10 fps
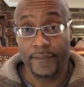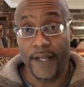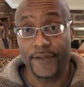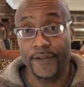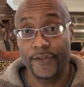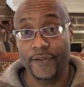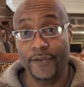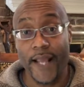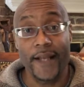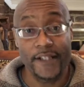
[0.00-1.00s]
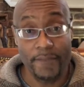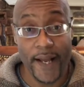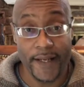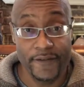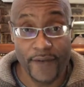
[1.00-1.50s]
my sister. That is
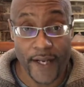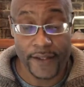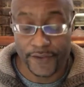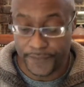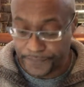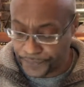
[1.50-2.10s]
my advice.